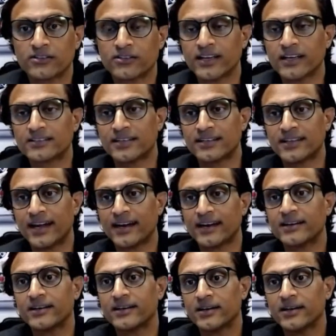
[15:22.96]
2006,
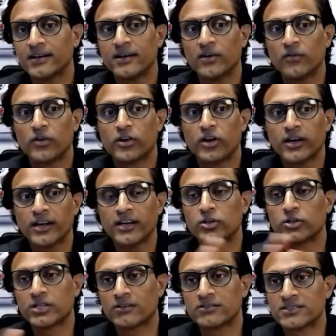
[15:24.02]
and then we're
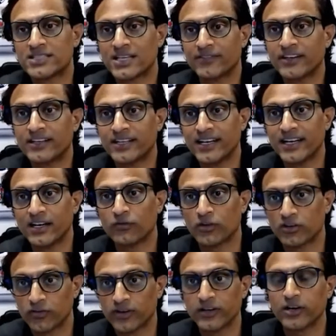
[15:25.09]
talking
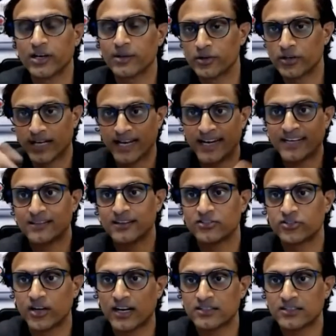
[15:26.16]
2017 was when you're able to
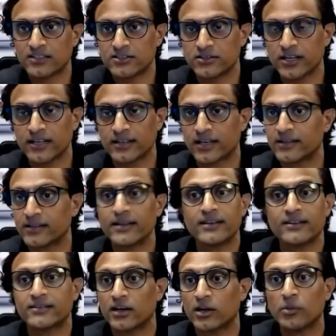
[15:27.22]
connect these dots together.
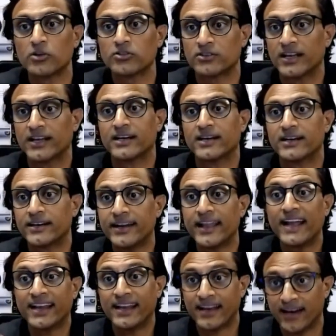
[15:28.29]
This is almost like a
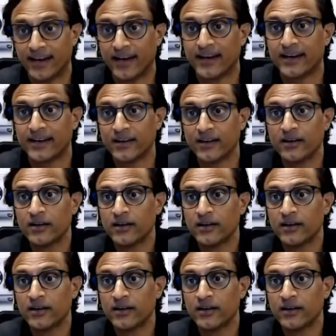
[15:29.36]
decade